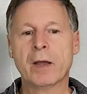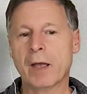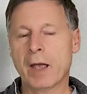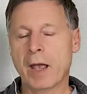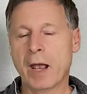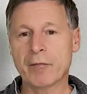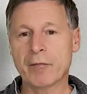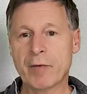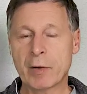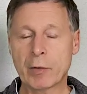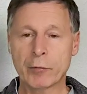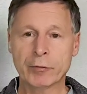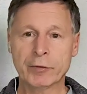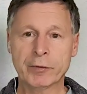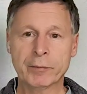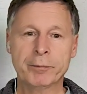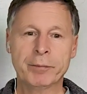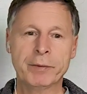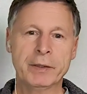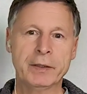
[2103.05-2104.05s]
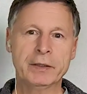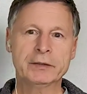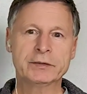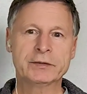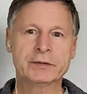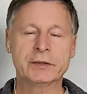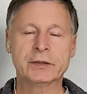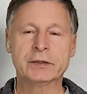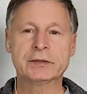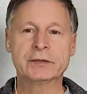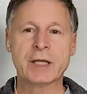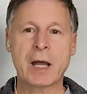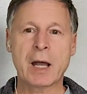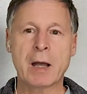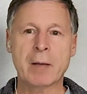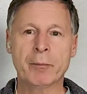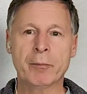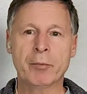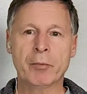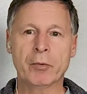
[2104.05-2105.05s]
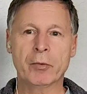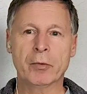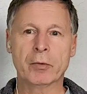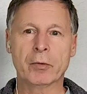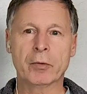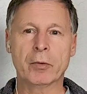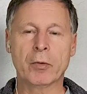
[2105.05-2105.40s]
And of the biggest example